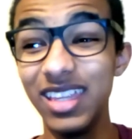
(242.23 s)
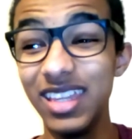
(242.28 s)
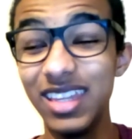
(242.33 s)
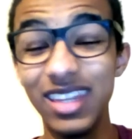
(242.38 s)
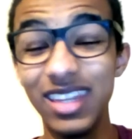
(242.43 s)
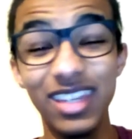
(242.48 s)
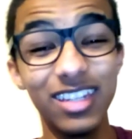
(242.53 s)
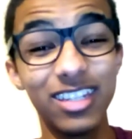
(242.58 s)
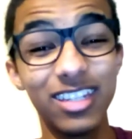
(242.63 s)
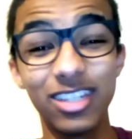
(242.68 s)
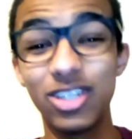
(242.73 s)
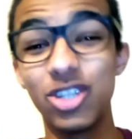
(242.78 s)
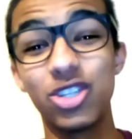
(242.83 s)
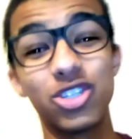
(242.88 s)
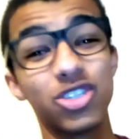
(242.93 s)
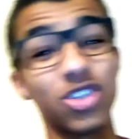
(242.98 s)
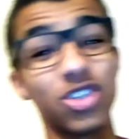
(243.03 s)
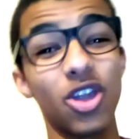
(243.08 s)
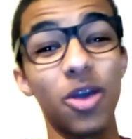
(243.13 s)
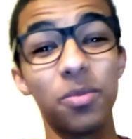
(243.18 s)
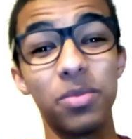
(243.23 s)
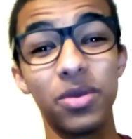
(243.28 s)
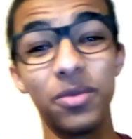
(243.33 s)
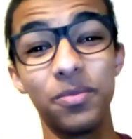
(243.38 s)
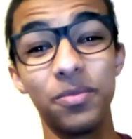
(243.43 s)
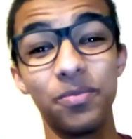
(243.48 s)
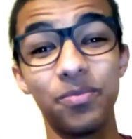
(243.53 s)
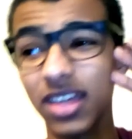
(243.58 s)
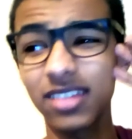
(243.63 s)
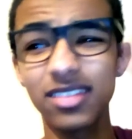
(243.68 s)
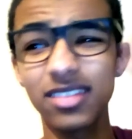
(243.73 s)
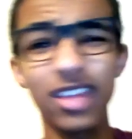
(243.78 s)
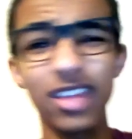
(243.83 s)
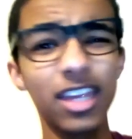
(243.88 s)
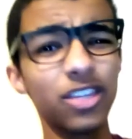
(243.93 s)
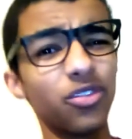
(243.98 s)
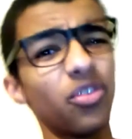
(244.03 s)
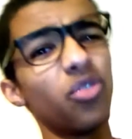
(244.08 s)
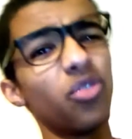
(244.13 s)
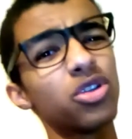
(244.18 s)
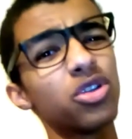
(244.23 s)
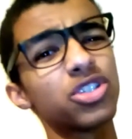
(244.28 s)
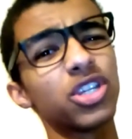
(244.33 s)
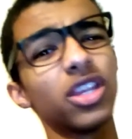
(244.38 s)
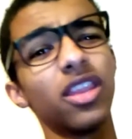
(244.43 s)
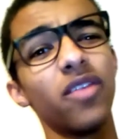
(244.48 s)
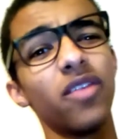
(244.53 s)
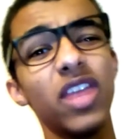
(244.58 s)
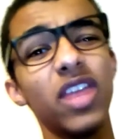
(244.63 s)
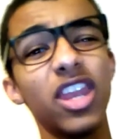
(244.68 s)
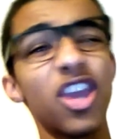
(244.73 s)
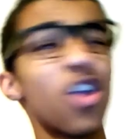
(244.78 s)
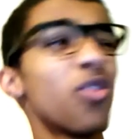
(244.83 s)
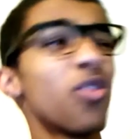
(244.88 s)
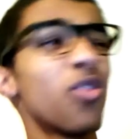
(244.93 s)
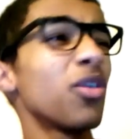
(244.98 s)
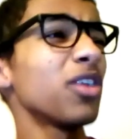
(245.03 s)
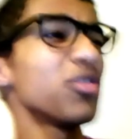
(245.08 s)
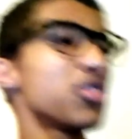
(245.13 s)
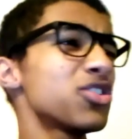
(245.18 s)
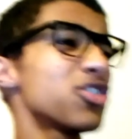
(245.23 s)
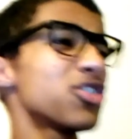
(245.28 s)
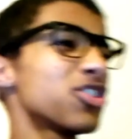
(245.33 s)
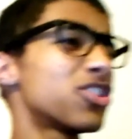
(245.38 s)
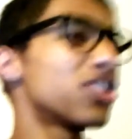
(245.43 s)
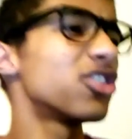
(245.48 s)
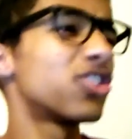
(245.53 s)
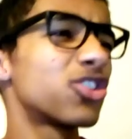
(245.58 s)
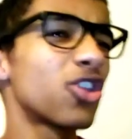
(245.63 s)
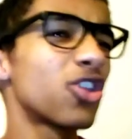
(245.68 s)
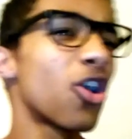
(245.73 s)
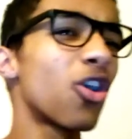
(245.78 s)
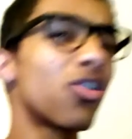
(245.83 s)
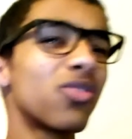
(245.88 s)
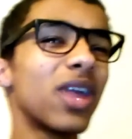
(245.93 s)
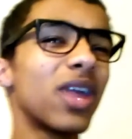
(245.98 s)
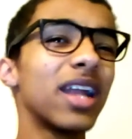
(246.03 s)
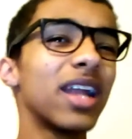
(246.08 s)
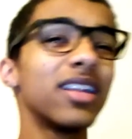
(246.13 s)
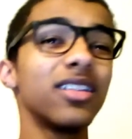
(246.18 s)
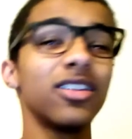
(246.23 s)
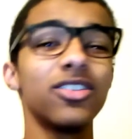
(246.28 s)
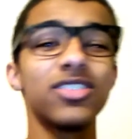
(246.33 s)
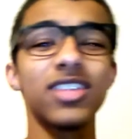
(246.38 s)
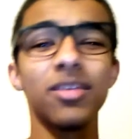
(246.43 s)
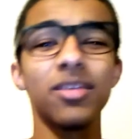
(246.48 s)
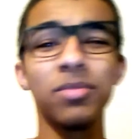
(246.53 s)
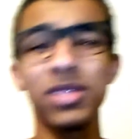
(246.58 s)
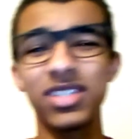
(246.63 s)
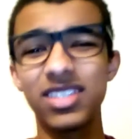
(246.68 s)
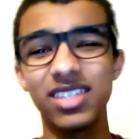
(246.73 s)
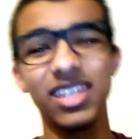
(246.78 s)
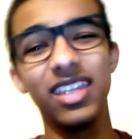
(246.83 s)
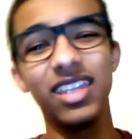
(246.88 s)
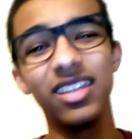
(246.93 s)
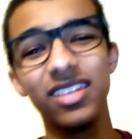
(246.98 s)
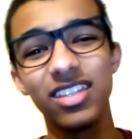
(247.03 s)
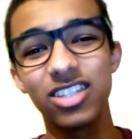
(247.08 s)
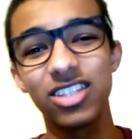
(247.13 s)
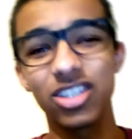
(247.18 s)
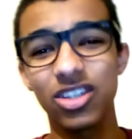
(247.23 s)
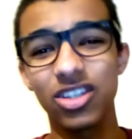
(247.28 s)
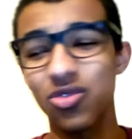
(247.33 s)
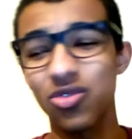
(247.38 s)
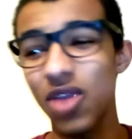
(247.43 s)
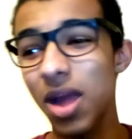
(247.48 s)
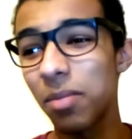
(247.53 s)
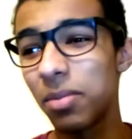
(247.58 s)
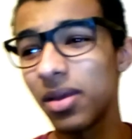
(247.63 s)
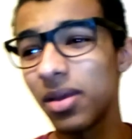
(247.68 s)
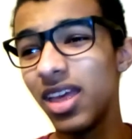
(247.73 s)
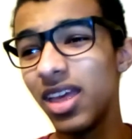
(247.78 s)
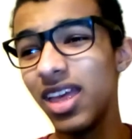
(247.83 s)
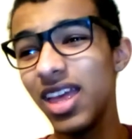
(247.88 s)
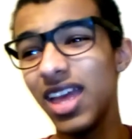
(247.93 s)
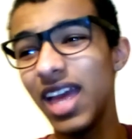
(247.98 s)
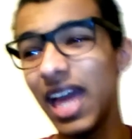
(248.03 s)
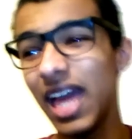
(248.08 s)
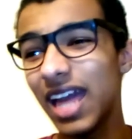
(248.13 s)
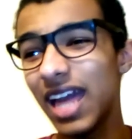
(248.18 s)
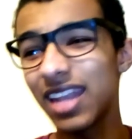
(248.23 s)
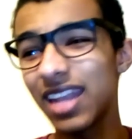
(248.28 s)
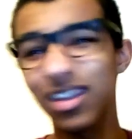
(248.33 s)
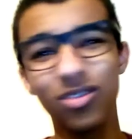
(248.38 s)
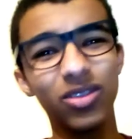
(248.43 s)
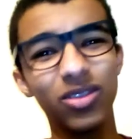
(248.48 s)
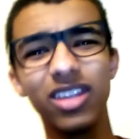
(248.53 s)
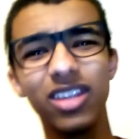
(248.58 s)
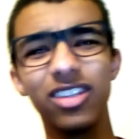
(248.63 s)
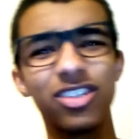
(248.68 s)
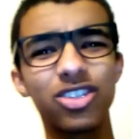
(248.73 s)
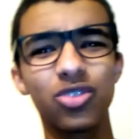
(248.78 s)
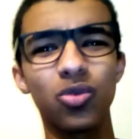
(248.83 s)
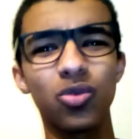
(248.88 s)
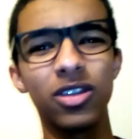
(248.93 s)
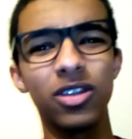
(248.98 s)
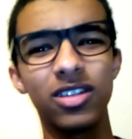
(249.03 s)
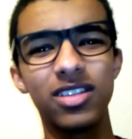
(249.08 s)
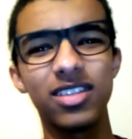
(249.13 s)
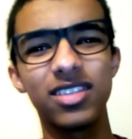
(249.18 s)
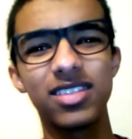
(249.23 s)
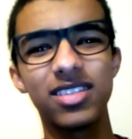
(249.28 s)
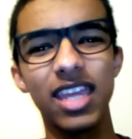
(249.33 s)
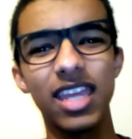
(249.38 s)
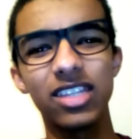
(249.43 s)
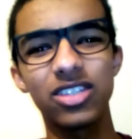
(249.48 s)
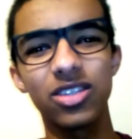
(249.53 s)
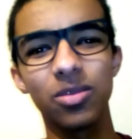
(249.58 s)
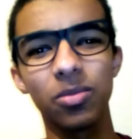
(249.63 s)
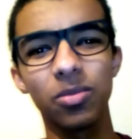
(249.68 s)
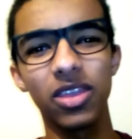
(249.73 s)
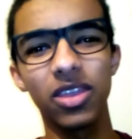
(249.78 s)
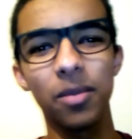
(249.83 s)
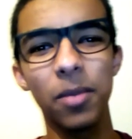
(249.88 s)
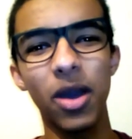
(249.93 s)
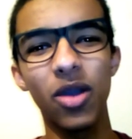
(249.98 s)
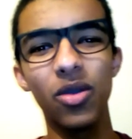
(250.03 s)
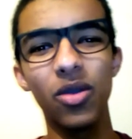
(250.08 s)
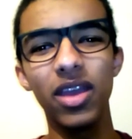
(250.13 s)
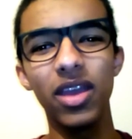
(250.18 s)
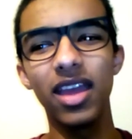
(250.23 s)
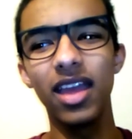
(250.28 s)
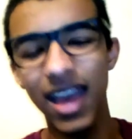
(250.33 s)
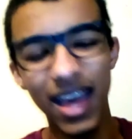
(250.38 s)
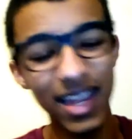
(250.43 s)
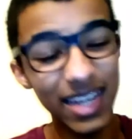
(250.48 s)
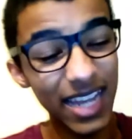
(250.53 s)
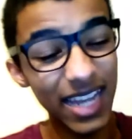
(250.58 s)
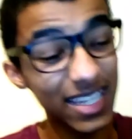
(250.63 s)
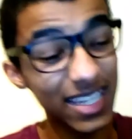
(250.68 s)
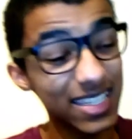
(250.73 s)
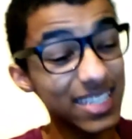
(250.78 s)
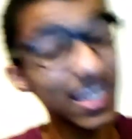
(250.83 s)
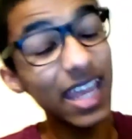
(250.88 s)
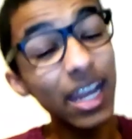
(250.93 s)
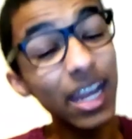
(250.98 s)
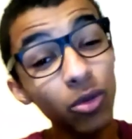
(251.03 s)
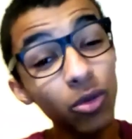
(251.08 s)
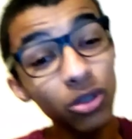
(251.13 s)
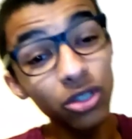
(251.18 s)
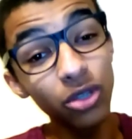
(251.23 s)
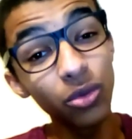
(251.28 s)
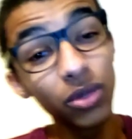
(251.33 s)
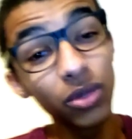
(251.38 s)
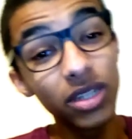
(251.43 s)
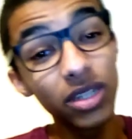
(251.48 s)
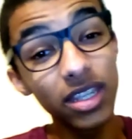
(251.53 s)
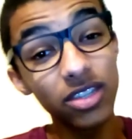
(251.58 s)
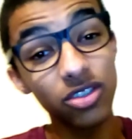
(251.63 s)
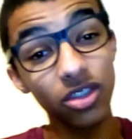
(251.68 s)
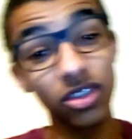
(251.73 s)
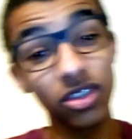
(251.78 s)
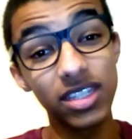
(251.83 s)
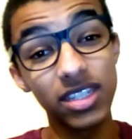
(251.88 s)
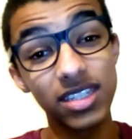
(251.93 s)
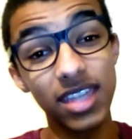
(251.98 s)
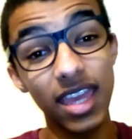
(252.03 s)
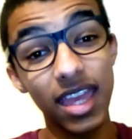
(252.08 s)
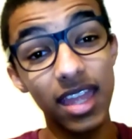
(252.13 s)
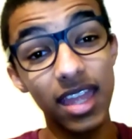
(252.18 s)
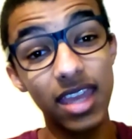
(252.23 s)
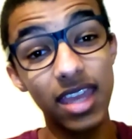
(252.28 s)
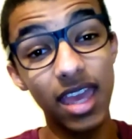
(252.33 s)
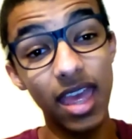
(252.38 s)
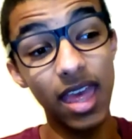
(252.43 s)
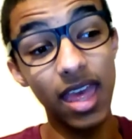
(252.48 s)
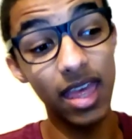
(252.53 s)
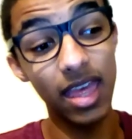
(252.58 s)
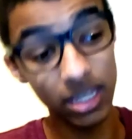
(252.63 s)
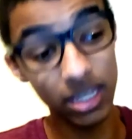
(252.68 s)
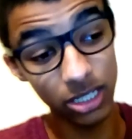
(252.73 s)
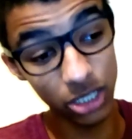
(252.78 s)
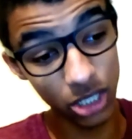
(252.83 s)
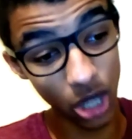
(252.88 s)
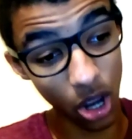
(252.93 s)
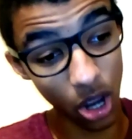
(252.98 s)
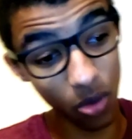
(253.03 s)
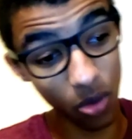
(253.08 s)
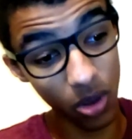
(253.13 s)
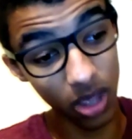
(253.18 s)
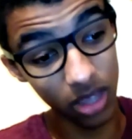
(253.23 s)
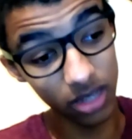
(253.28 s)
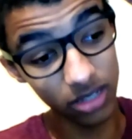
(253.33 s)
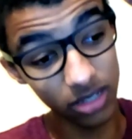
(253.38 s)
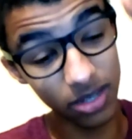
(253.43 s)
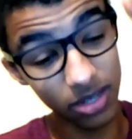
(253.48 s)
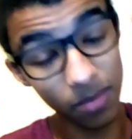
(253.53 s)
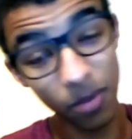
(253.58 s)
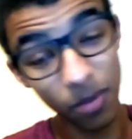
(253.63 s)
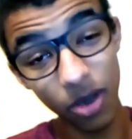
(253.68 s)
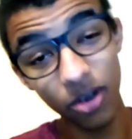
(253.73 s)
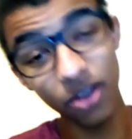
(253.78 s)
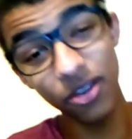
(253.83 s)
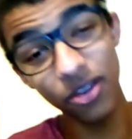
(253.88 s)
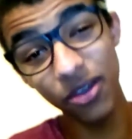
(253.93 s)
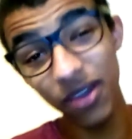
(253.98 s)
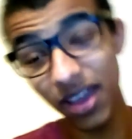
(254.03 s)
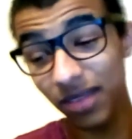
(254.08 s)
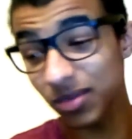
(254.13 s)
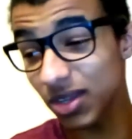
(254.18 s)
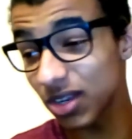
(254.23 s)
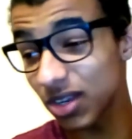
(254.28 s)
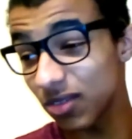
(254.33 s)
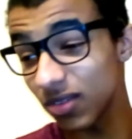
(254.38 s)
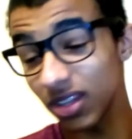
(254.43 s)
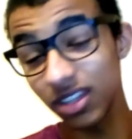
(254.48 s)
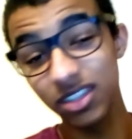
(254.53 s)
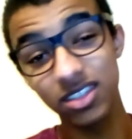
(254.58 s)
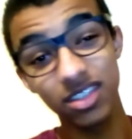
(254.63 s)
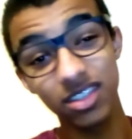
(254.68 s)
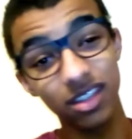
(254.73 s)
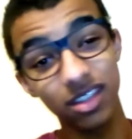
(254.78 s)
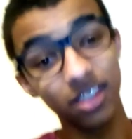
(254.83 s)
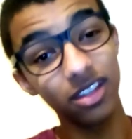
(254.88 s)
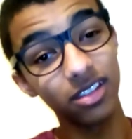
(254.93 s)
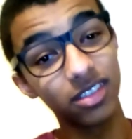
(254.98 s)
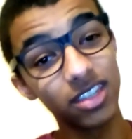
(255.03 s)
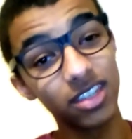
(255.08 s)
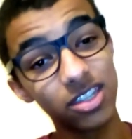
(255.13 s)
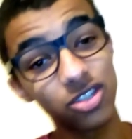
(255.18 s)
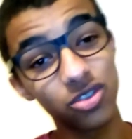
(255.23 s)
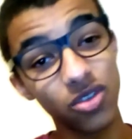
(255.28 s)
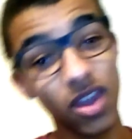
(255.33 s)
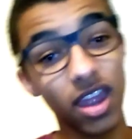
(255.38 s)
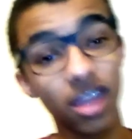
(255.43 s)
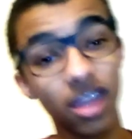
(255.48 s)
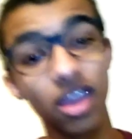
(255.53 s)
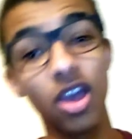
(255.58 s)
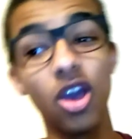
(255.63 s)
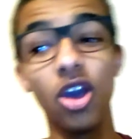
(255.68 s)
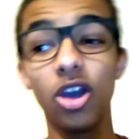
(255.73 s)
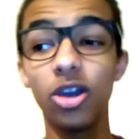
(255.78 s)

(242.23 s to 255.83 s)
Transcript: You need to just stop. Thanks, guys, for watching the video. It was just a short rant, because I've been seeing this crap, and I really just wanted to say something about it. And I said I would do a diss on this kid, so tomorrow I'm gonna release a little diss track.